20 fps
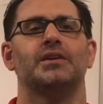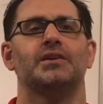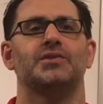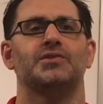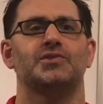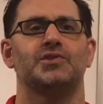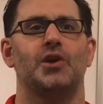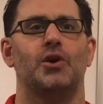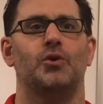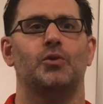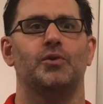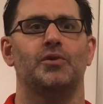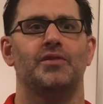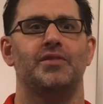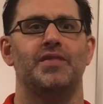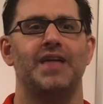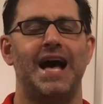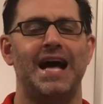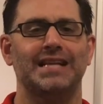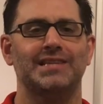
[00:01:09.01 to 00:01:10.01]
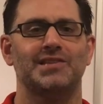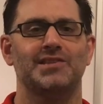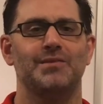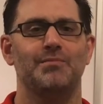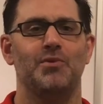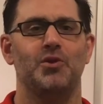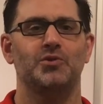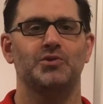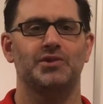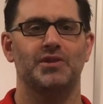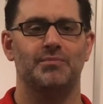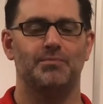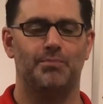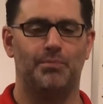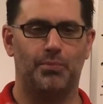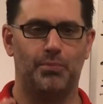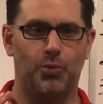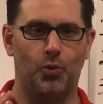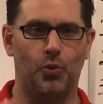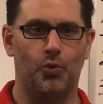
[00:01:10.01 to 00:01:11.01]
So that's the most
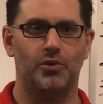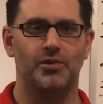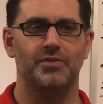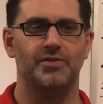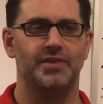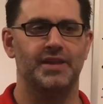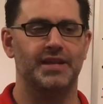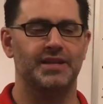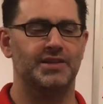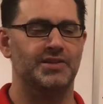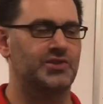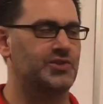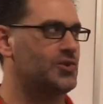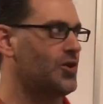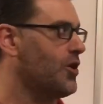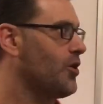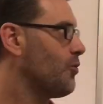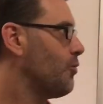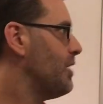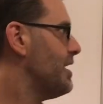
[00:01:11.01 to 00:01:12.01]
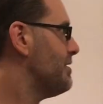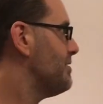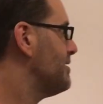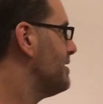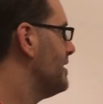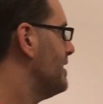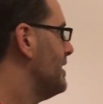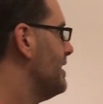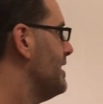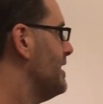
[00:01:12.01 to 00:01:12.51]
important thing to start with,